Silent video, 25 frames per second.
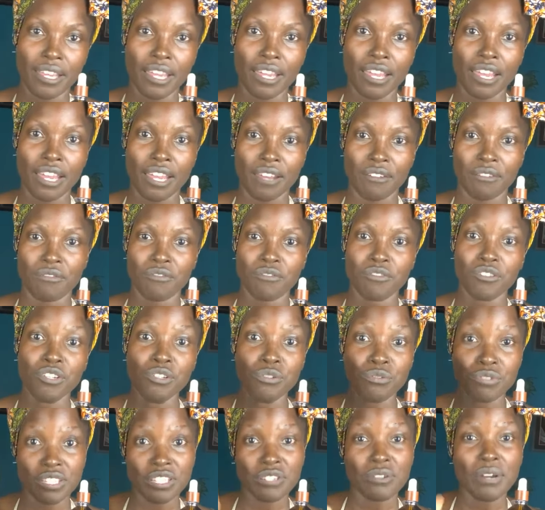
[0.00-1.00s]
if you
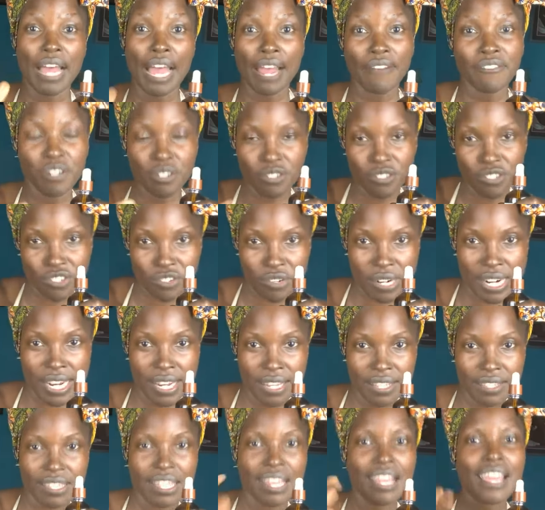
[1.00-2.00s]
still have your strength,
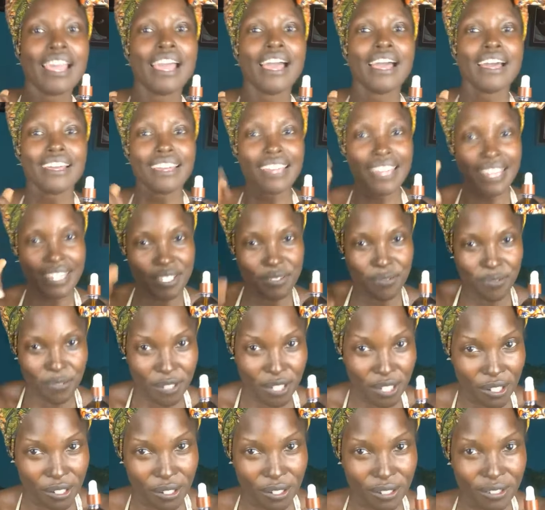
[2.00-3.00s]
it's for
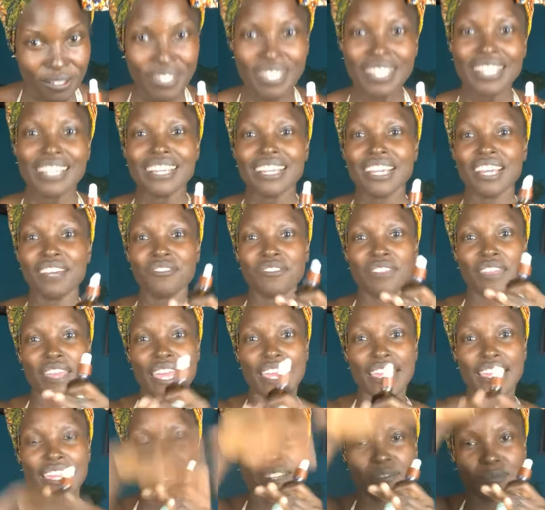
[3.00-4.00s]
you. If they
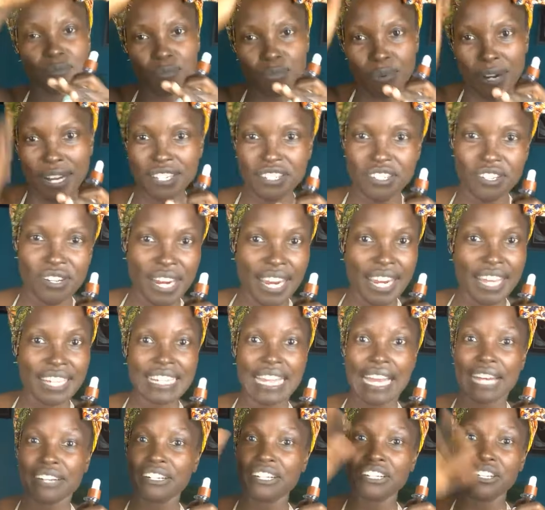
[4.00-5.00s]
can press your hand
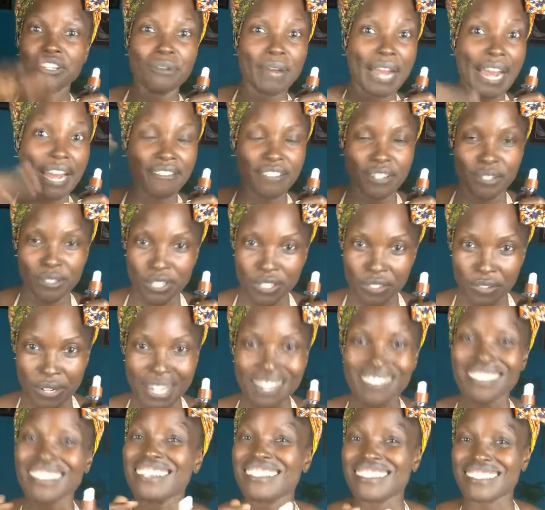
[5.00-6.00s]
down and you have no
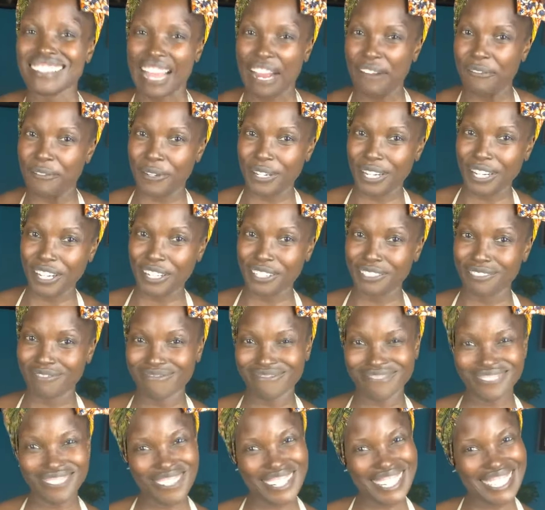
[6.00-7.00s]
strength, it's not for you.
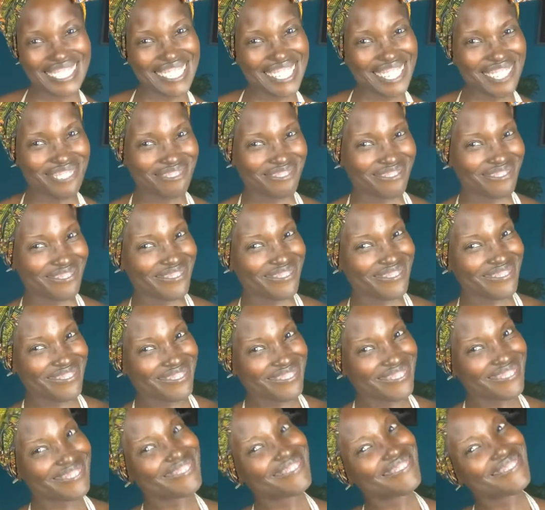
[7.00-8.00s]
Quick tip.
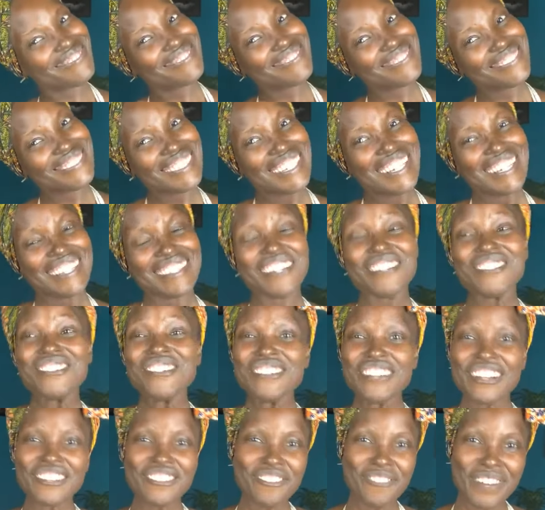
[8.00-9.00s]
There's
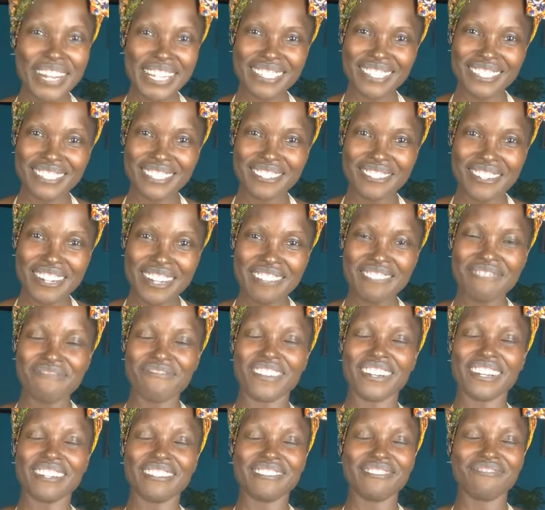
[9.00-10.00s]
another way to do it,
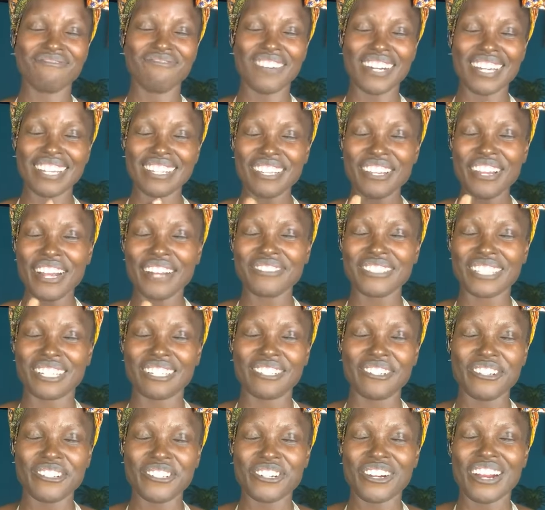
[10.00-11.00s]
but you have to
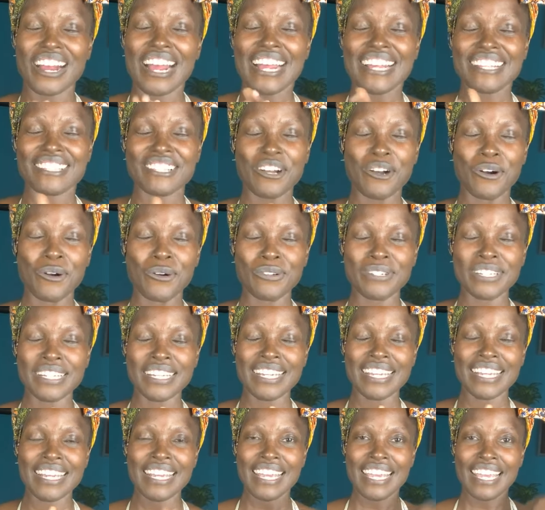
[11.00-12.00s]
close your eyes, hold it,
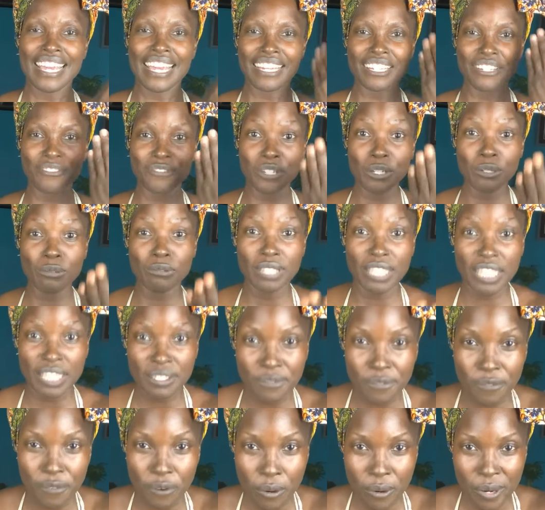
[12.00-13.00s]
and if you lean
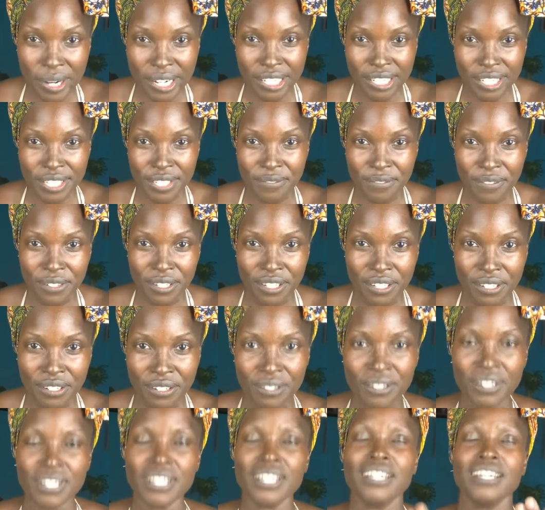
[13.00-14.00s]
forward, it's for you.
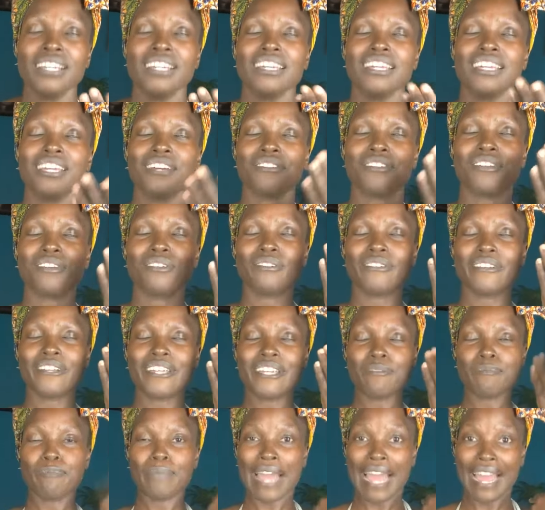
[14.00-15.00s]
If you
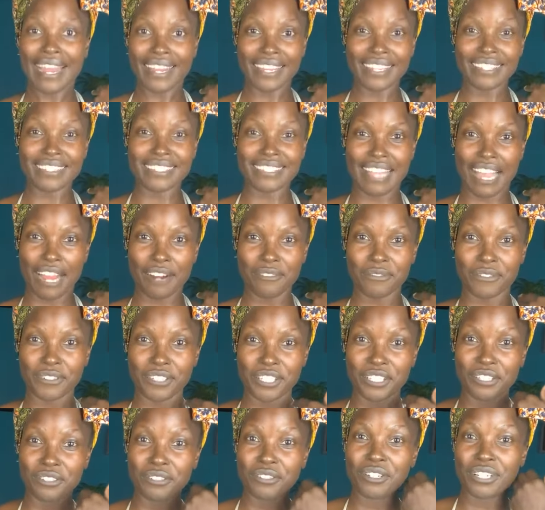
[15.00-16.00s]
lean back, it's not for you.
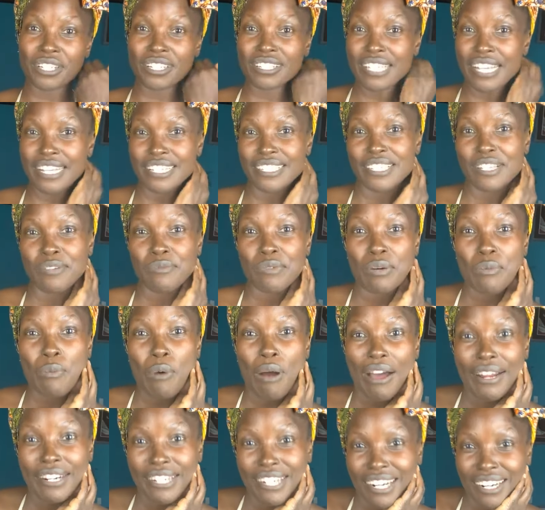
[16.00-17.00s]
You can test it with
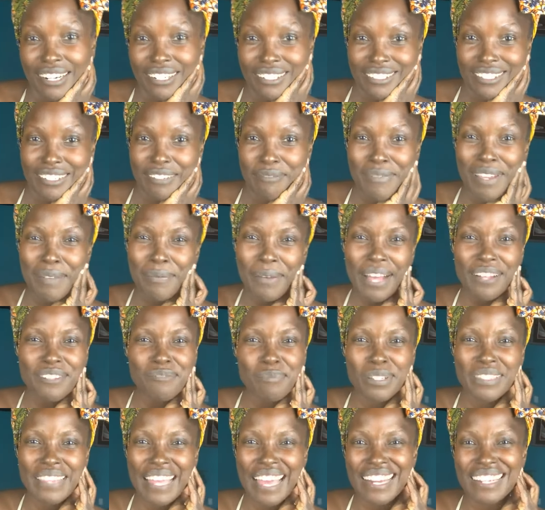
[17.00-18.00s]
water. Maybe I'll
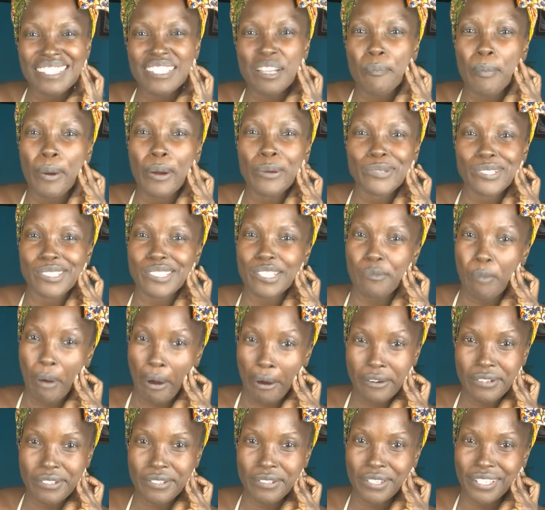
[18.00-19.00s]
put that as a post tomorrow
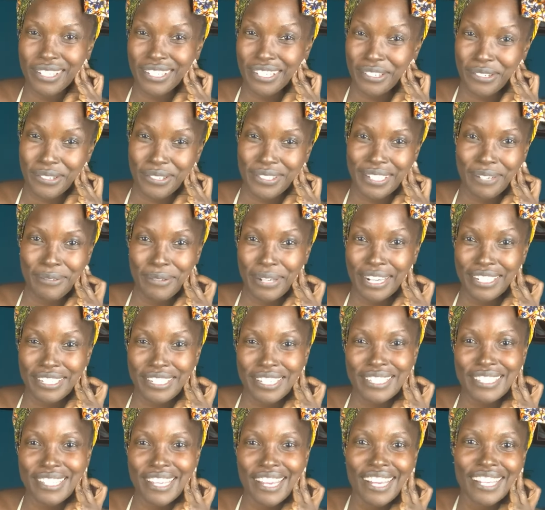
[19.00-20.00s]
so you can understand what I just
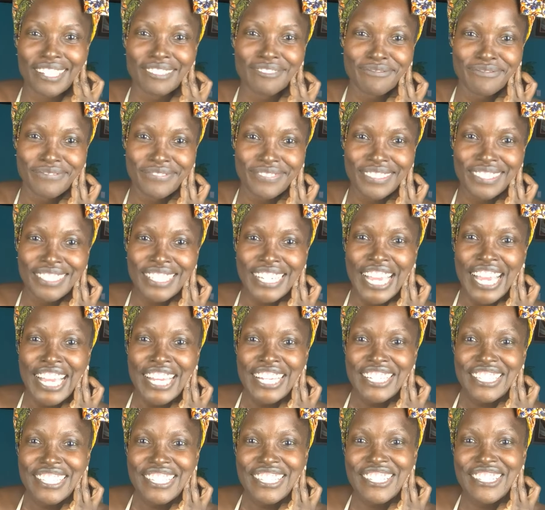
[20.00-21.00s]
said.
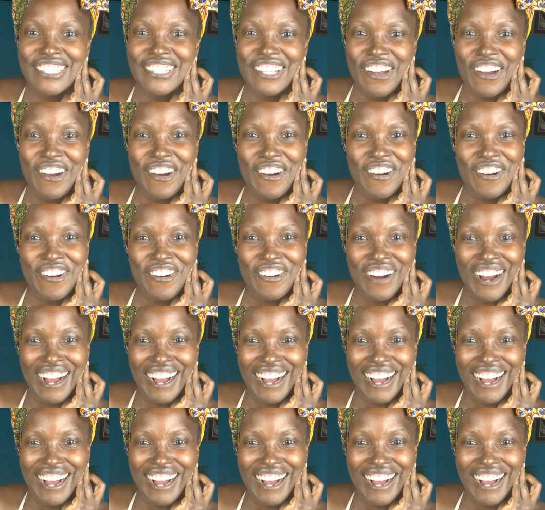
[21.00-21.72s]
So